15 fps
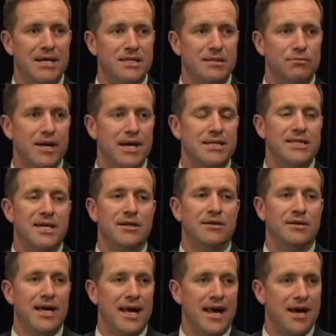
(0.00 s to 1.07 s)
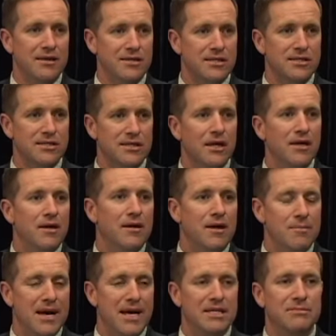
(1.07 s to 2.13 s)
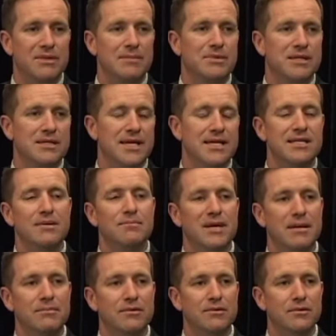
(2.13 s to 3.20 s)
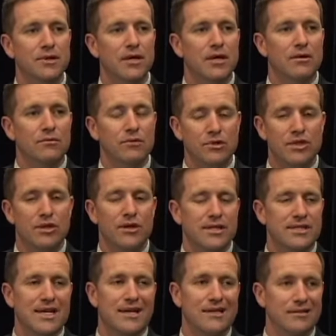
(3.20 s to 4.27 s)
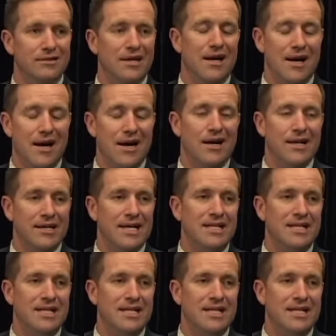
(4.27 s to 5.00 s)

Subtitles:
to break down, or the house is about to be possessed, that people will turn and say, look, I need